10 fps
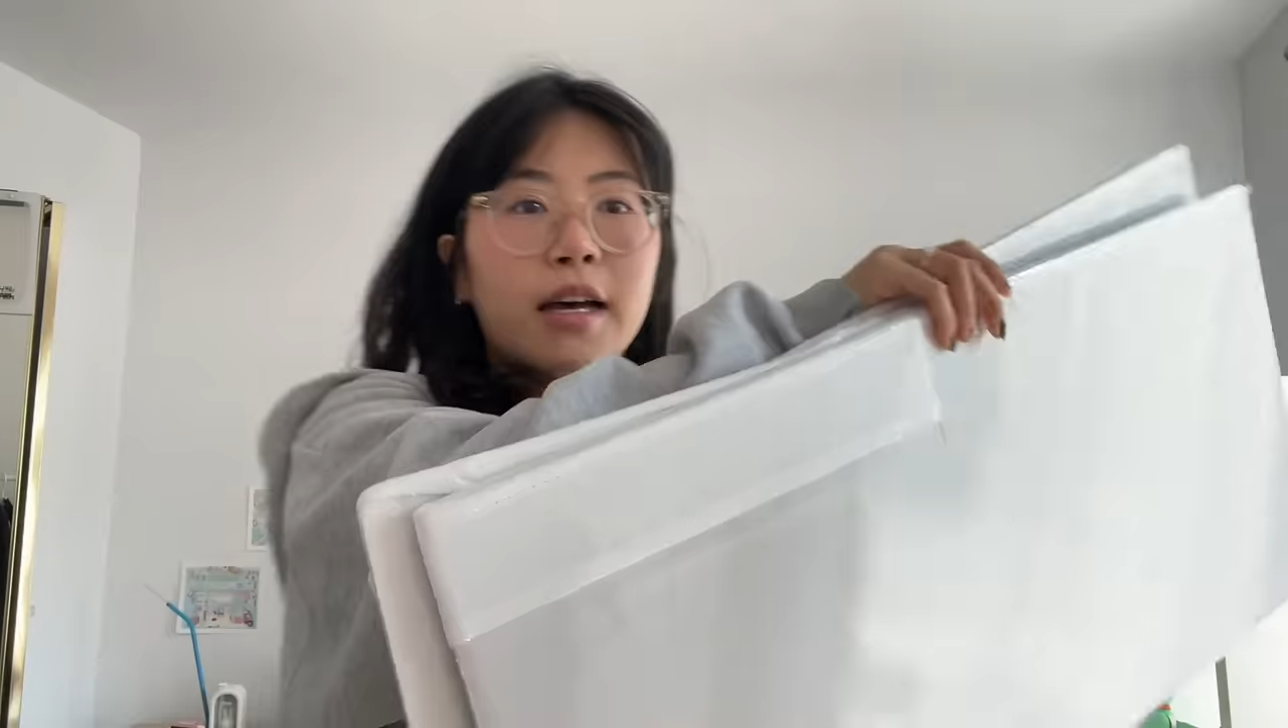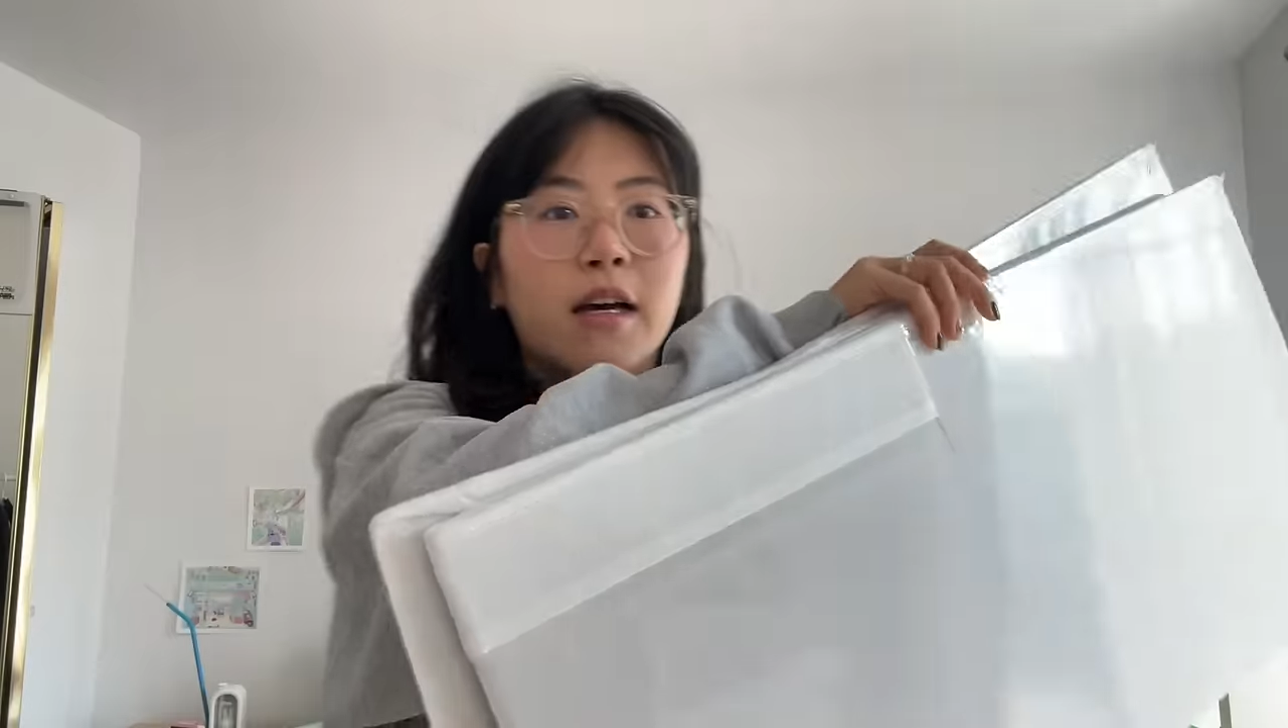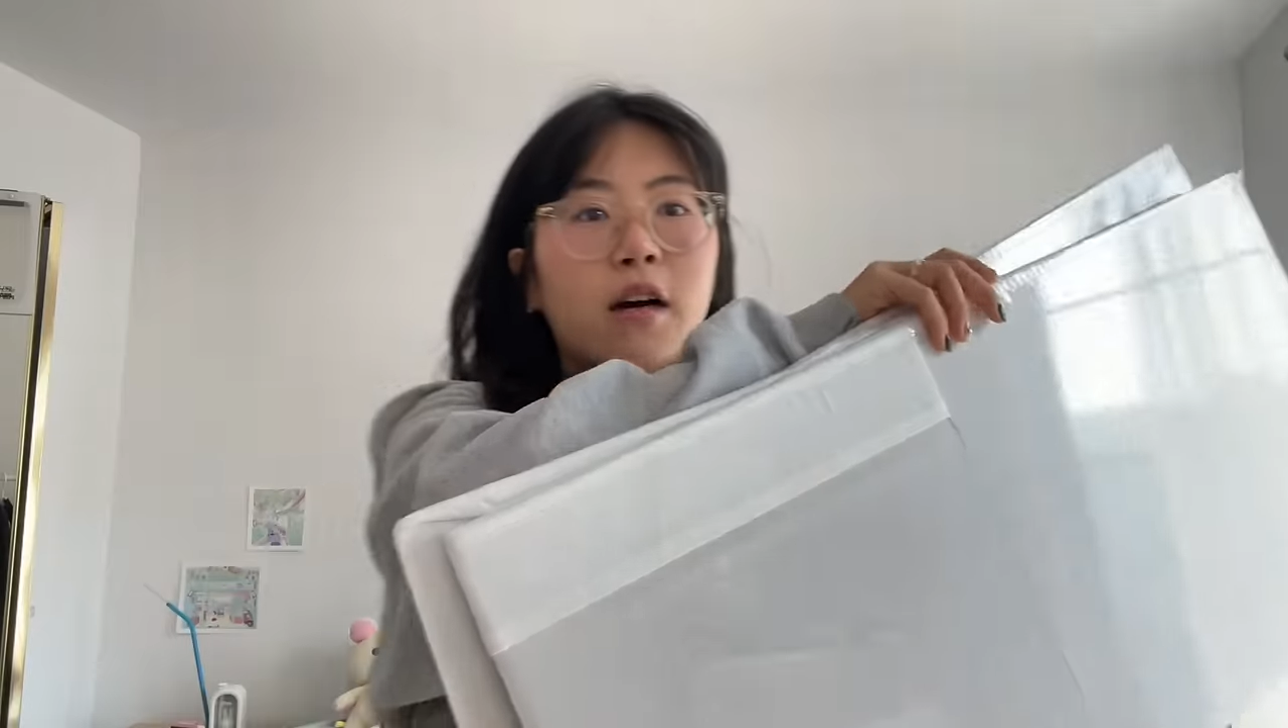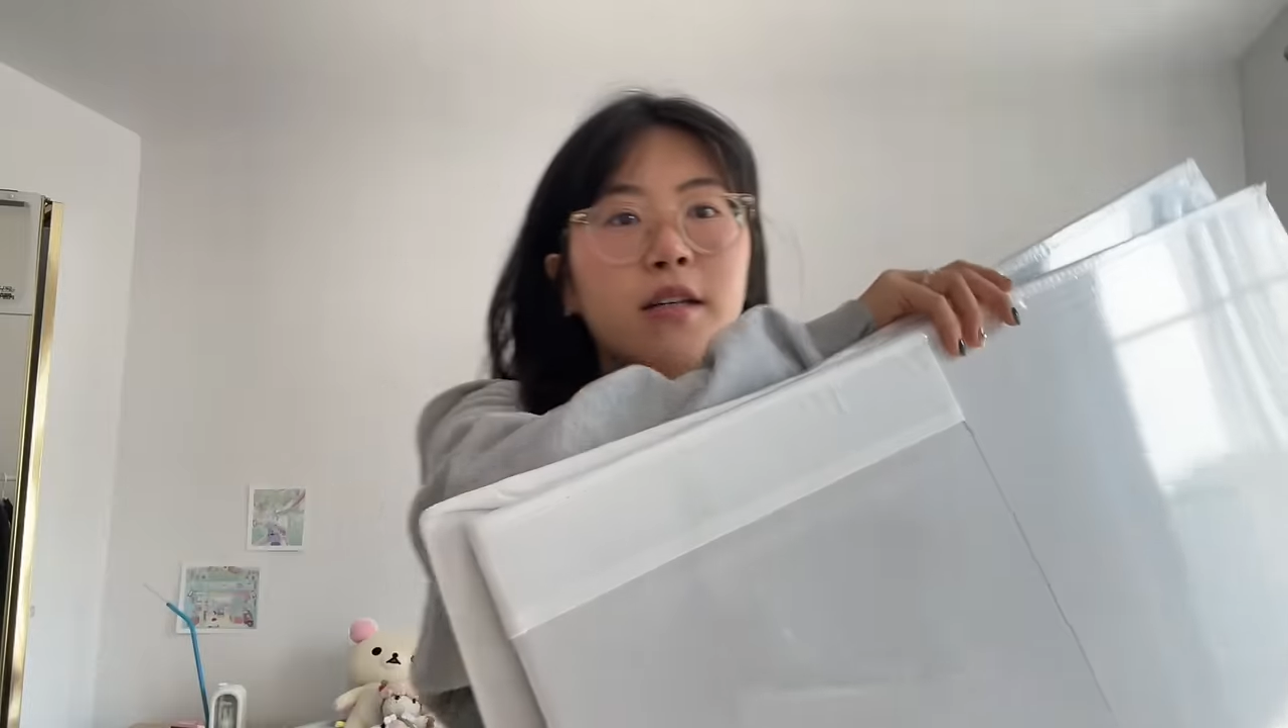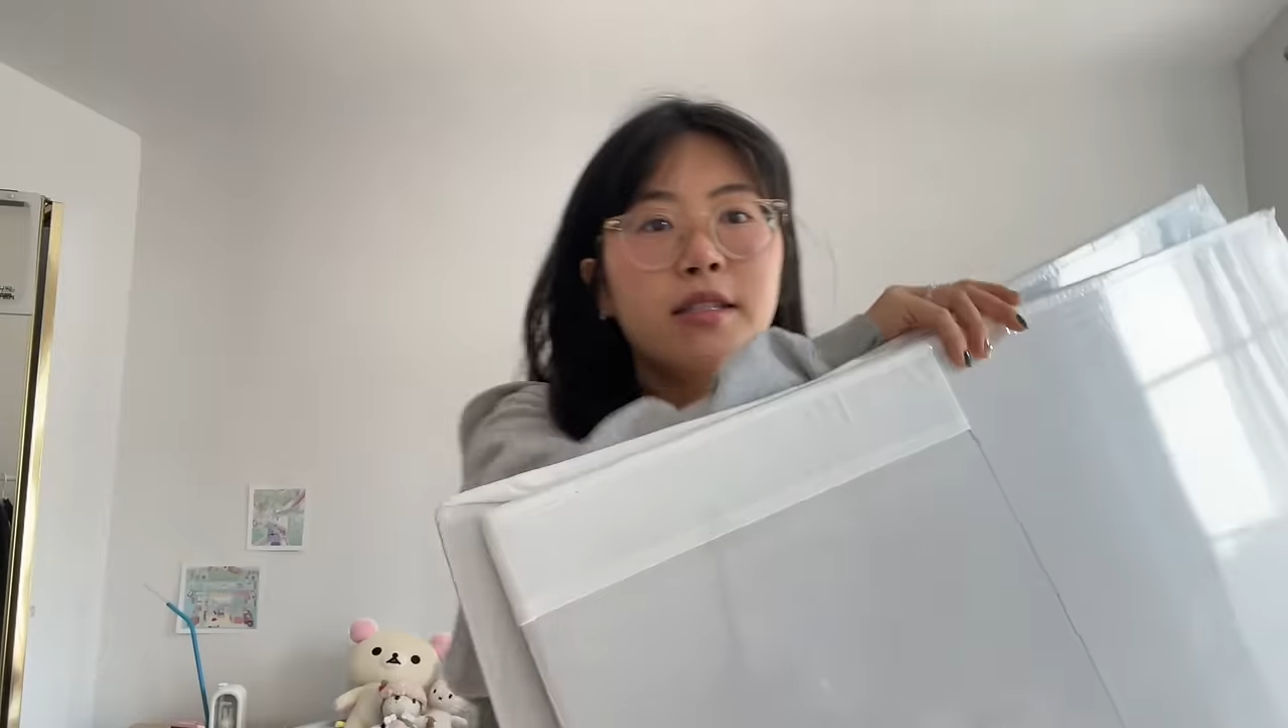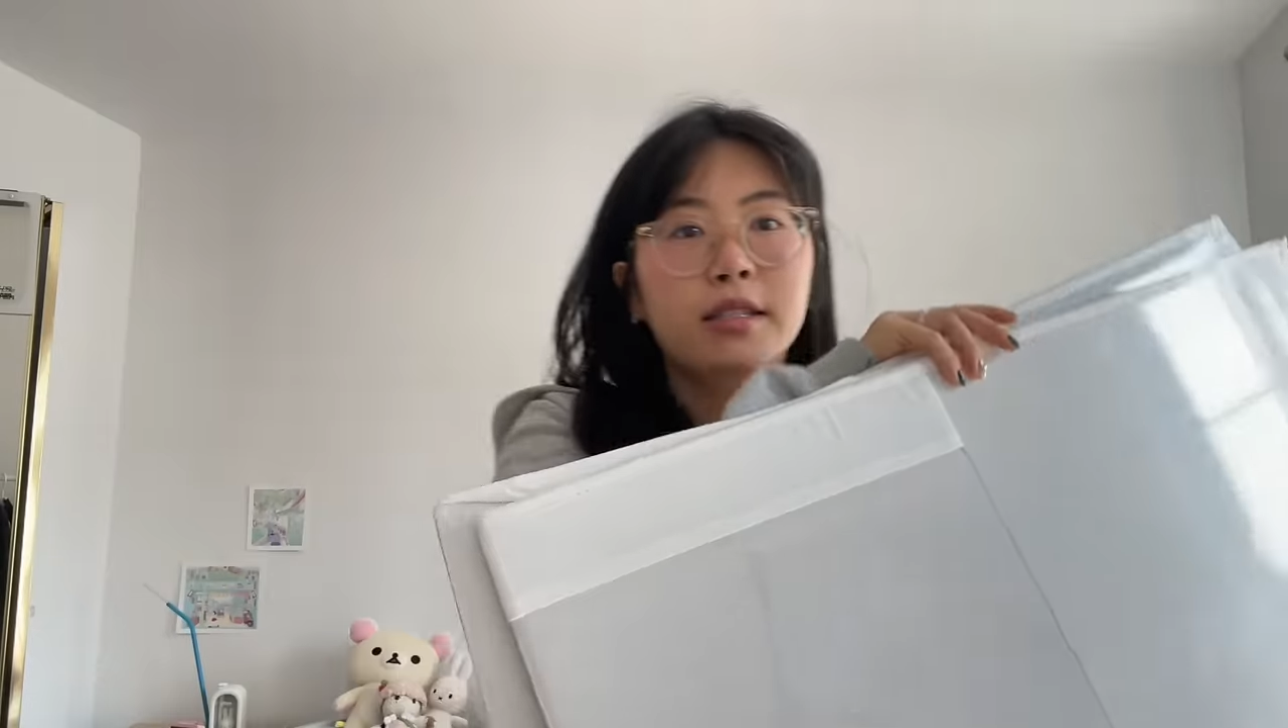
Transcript: I got